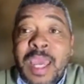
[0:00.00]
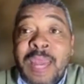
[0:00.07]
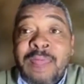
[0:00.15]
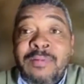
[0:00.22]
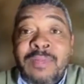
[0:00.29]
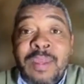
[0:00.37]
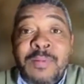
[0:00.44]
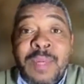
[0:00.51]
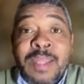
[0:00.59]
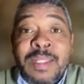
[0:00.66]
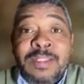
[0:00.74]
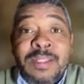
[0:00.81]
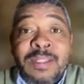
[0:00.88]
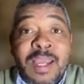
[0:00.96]
And they
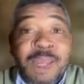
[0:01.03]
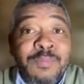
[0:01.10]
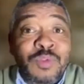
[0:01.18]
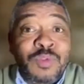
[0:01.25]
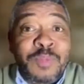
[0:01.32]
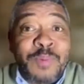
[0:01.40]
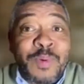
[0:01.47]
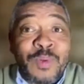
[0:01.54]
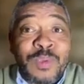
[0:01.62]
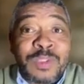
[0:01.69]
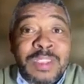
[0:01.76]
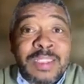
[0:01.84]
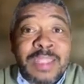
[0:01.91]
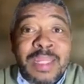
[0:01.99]
might come to the
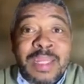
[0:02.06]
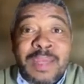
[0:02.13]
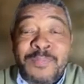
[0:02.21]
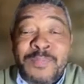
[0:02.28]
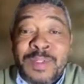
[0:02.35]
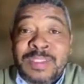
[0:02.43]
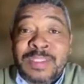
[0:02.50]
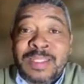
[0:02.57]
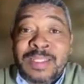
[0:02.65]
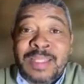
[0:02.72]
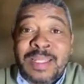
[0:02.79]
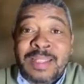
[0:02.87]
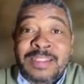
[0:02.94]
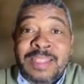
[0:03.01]
polls in their numbers
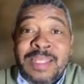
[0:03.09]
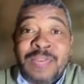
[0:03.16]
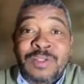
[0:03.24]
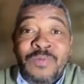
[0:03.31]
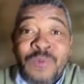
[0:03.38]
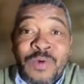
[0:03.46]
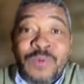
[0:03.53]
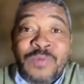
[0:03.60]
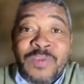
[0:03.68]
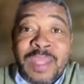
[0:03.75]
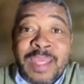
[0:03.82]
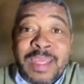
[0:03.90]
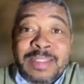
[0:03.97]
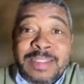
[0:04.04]
and decide to vote for
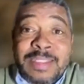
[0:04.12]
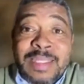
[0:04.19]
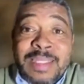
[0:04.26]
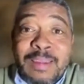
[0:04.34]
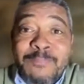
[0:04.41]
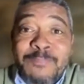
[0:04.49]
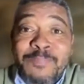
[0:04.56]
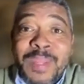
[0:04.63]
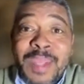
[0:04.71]
the ANC